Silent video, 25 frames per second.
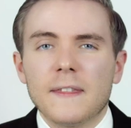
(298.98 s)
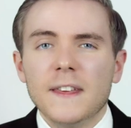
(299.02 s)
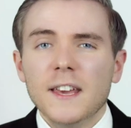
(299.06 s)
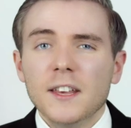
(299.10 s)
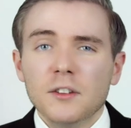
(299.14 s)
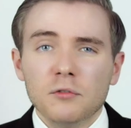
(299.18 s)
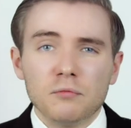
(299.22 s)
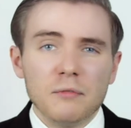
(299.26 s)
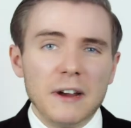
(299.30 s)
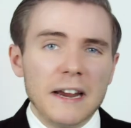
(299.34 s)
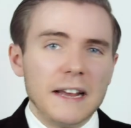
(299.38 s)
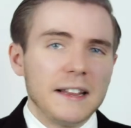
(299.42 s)
The
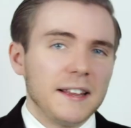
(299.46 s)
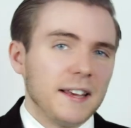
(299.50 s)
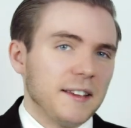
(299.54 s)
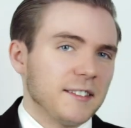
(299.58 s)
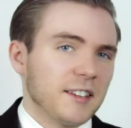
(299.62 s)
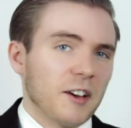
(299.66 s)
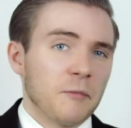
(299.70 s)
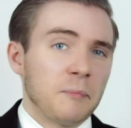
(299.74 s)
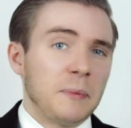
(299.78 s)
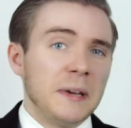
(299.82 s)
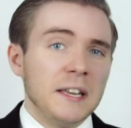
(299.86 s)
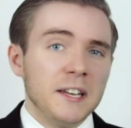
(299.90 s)

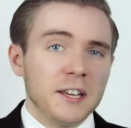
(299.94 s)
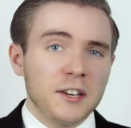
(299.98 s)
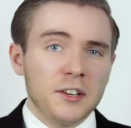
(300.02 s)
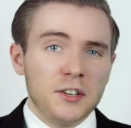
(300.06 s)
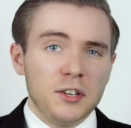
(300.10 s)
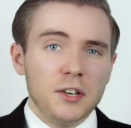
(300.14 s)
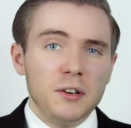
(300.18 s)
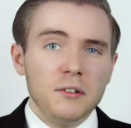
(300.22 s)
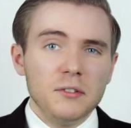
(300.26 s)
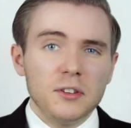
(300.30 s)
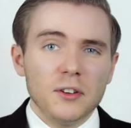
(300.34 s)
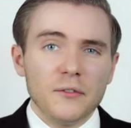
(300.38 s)
Israelis have been
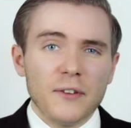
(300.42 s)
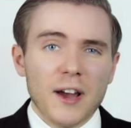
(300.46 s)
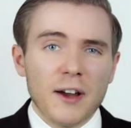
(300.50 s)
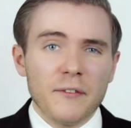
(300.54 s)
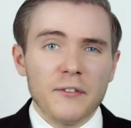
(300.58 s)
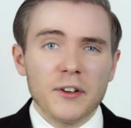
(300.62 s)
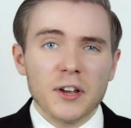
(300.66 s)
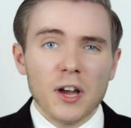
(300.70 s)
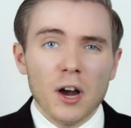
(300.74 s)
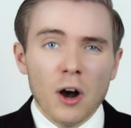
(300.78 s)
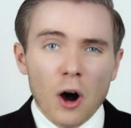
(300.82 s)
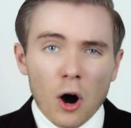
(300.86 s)
accused of
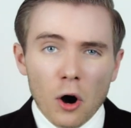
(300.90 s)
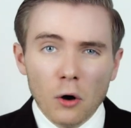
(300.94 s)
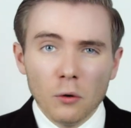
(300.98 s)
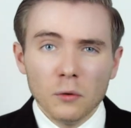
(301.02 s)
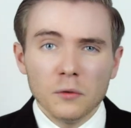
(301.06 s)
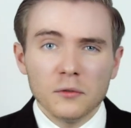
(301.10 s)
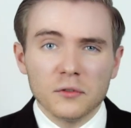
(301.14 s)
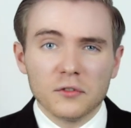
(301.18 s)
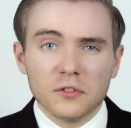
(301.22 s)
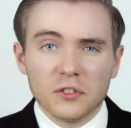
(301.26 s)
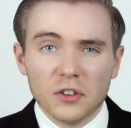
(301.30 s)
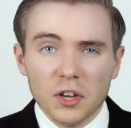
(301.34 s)
having a
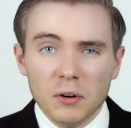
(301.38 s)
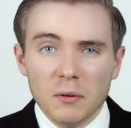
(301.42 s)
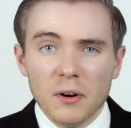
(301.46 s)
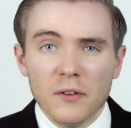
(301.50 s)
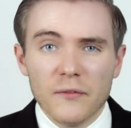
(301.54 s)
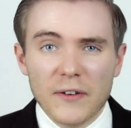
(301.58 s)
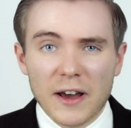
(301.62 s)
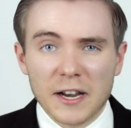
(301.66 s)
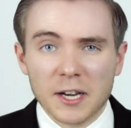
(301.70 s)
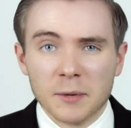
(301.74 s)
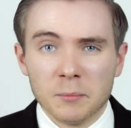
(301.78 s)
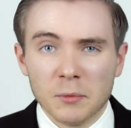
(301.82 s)
whole zoo
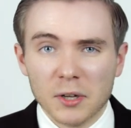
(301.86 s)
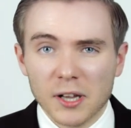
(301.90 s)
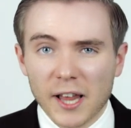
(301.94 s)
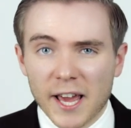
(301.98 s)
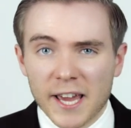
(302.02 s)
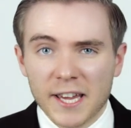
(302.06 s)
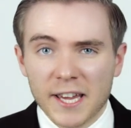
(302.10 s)
of animal